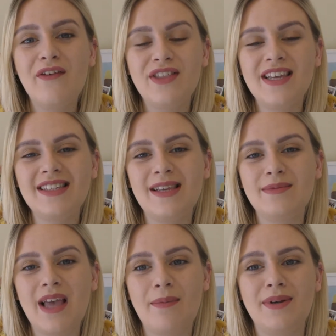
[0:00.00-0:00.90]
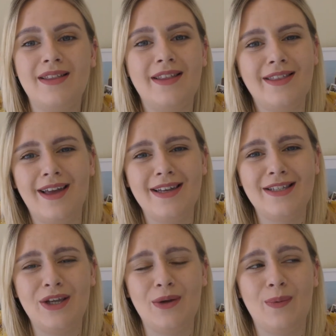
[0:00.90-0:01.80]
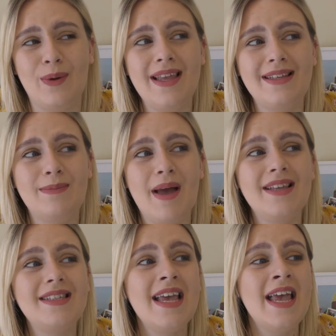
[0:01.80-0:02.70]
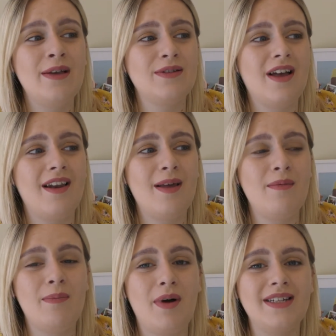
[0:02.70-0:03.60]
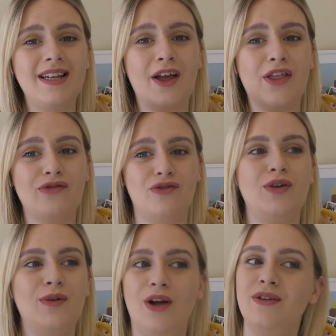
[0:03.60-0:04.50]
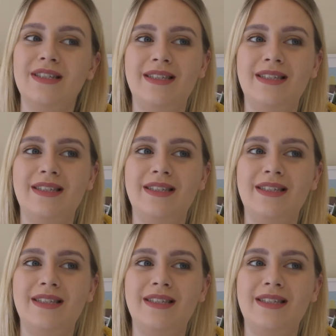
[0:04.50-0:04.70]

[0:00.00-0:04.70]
Everything seemed to happen in the 32 week space. It was kind of like my body like threw loads of